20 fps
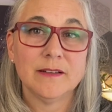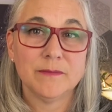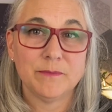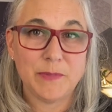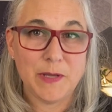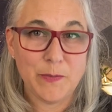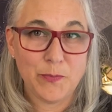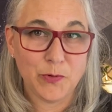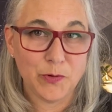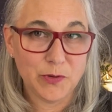
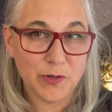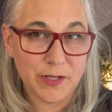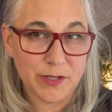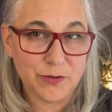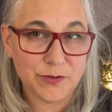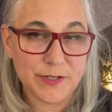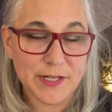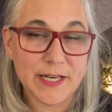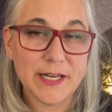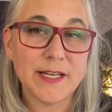people in
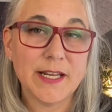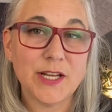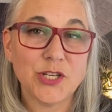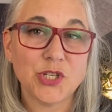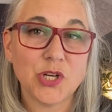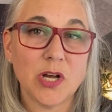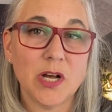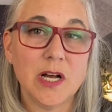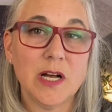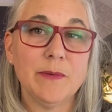their day to day
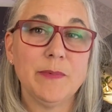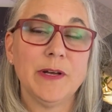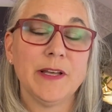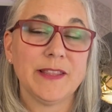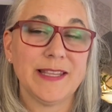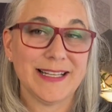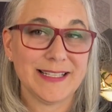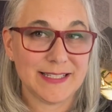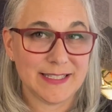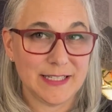job.
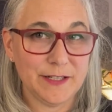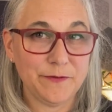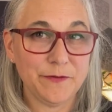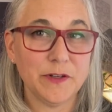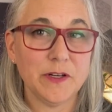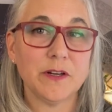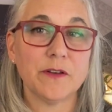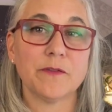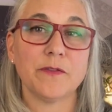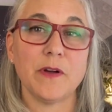That's
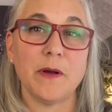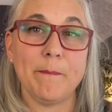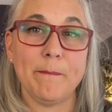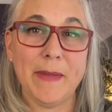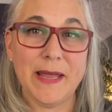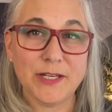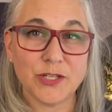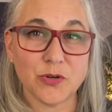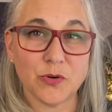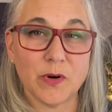different from
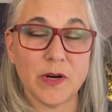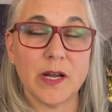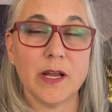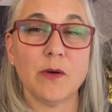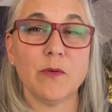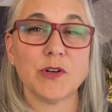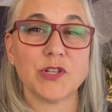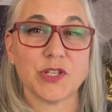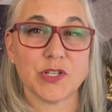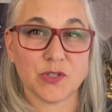mentoring,
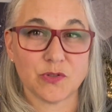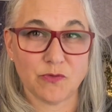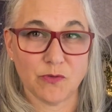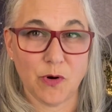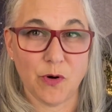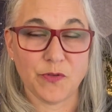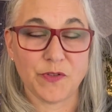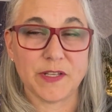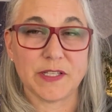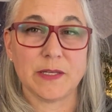which is
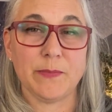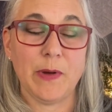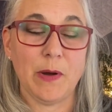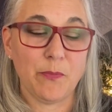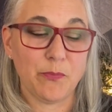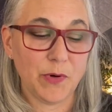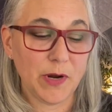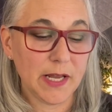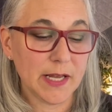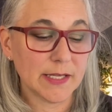growth. It's
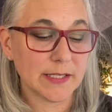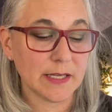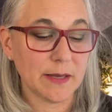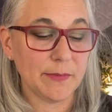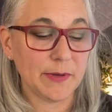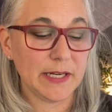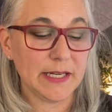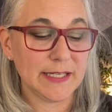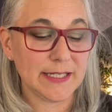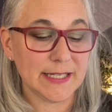about bringing
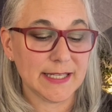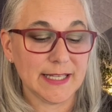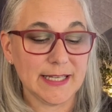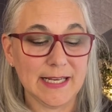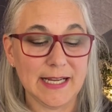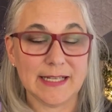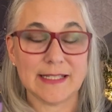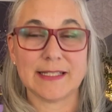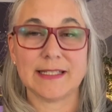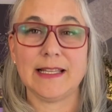somebody to the
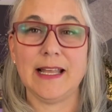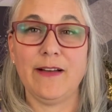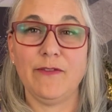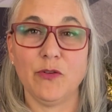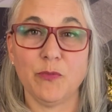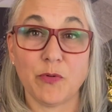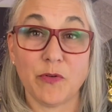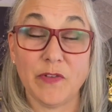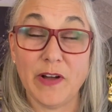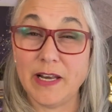next level,
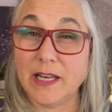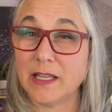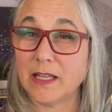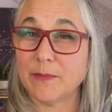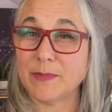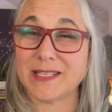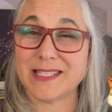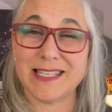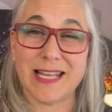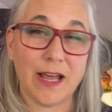providing them
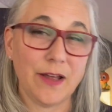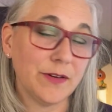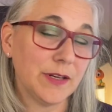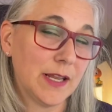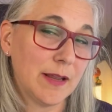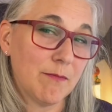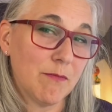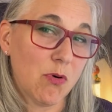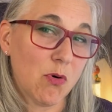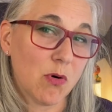a
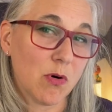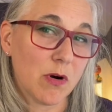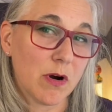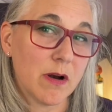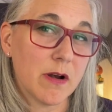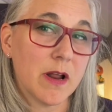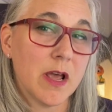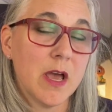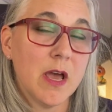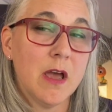sounding
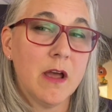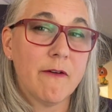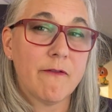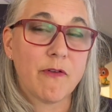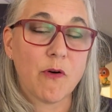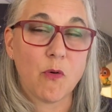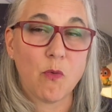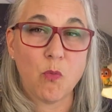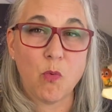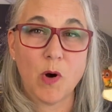board
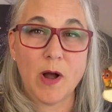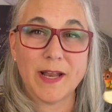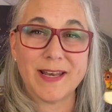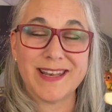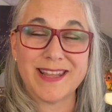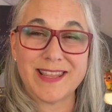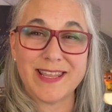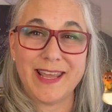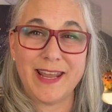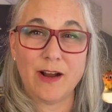for what
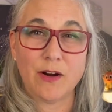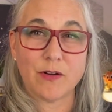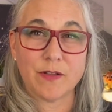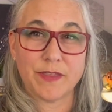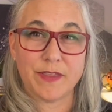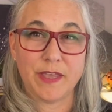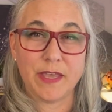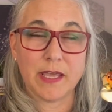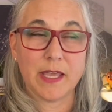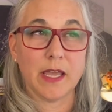they are
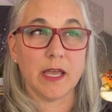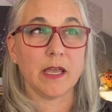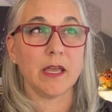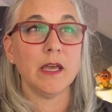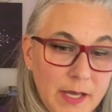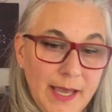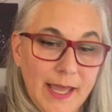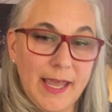thinking.